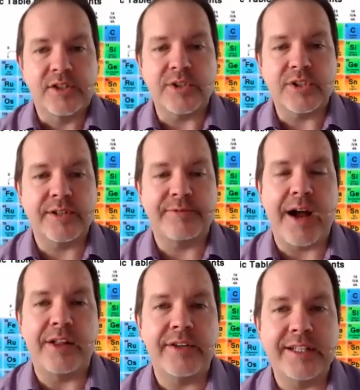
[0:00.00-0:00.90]
So which of the
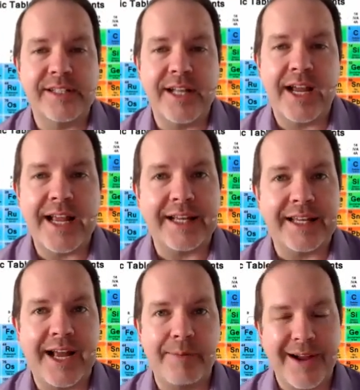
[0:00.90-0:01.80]
following is an
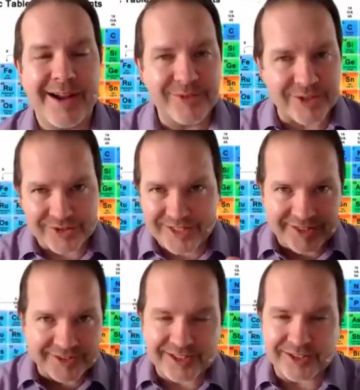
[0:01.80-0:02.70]
ionic compound? Just
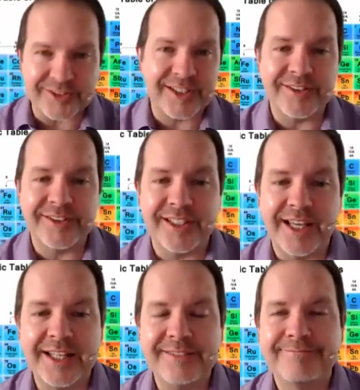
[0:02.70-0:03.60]
testing your skills
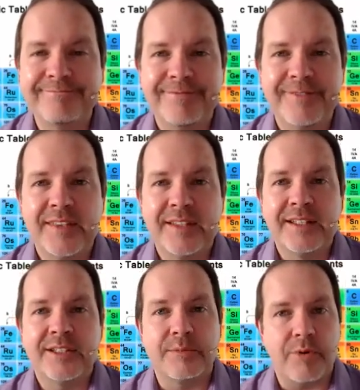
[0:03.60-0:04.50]
again.
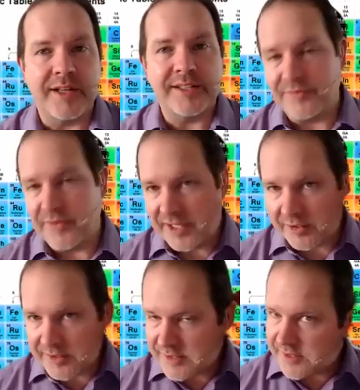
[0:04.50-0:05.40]
And pause the
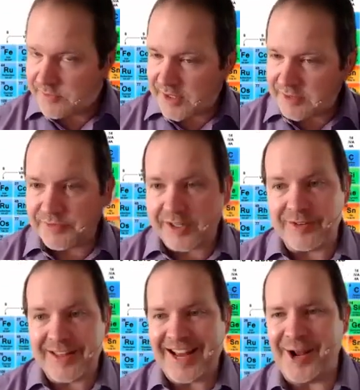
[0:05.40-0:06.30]
video and see if you can
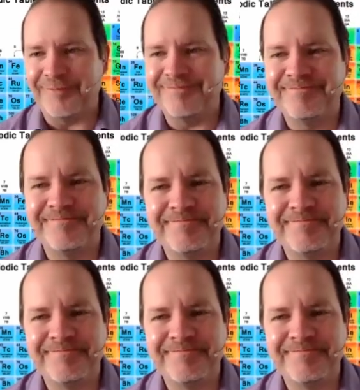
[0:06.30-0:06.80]
figure that out.